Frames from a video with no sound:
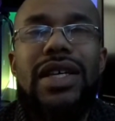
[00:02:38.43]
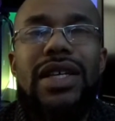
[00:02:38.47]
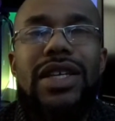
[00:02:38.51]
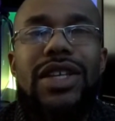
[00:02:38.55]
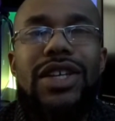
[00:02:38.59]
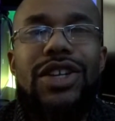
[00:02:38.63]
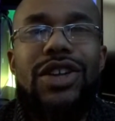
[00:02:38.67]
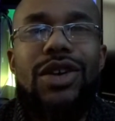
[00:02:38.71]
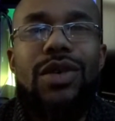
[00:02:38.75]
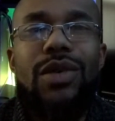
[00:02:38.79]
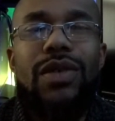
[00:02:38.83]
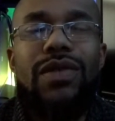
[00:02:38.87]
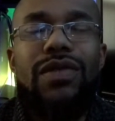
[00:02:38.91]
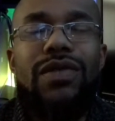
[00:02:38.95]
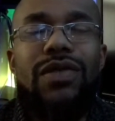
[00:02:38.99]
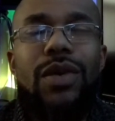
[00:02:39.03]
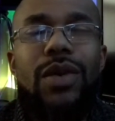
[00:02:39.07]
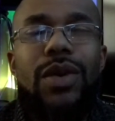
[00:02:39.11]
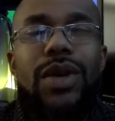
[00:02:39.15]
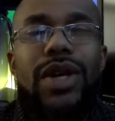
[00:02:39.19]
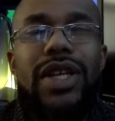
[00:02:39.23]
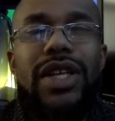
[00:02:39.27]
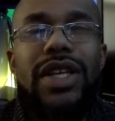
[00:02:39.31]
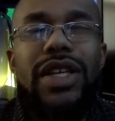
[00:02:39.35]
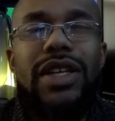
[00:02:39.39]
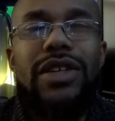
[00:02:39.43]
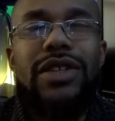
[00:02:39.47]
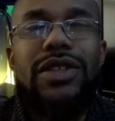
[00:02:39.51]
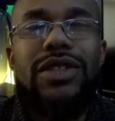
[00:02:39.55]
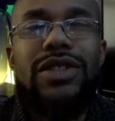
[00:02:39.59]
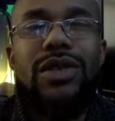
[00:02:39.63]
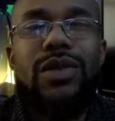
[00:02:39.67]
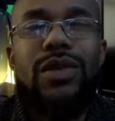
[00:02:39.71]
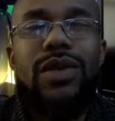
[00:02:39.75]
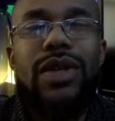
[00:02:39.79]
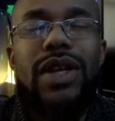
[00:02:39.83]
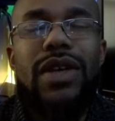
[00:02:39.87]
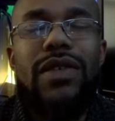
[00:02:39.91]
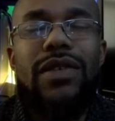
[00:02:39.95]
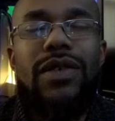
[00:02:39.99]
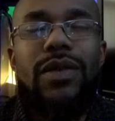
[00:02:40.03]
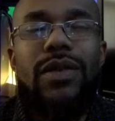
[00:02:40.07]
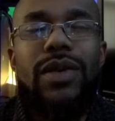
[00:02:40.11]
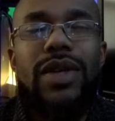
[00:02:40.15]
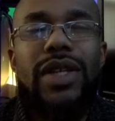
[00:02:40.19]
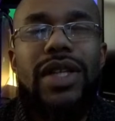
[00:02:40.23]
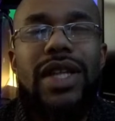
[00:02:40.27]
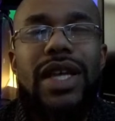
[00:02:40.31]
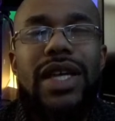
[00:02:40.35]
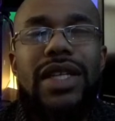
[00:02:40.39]
in 40 years or whatever,
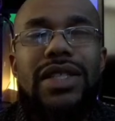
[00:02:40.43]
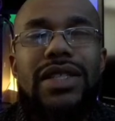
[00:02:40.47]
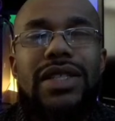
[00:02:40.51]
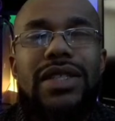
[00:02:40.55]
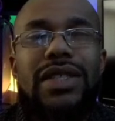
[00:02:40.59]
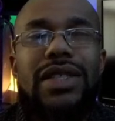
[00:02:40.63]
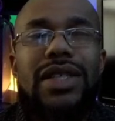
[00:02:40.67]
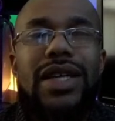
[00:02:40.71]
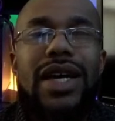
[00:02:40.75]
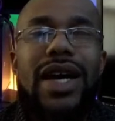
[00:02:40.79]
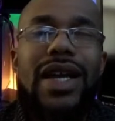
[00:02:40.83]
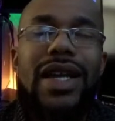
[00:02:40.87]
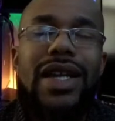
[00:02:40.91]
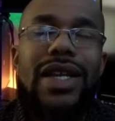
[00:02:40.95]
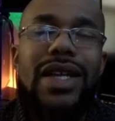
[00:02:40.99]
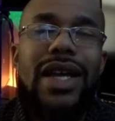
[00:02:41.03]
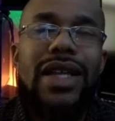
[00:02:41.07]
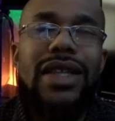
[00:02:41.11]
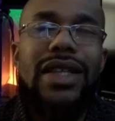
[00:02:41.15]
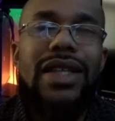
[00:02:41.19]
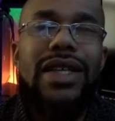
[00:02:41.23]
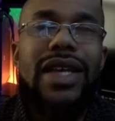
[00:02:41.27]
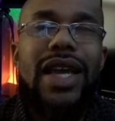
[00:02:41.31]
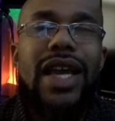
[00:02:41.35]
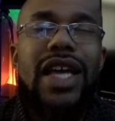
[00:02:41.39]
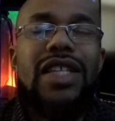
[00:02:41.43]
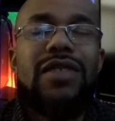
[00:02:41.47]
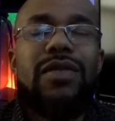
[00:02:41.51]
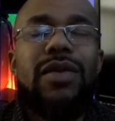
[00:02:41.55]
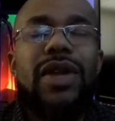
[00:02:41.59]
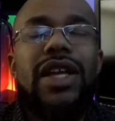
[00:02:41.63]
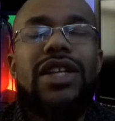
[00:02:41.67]
when that's kind of not the case.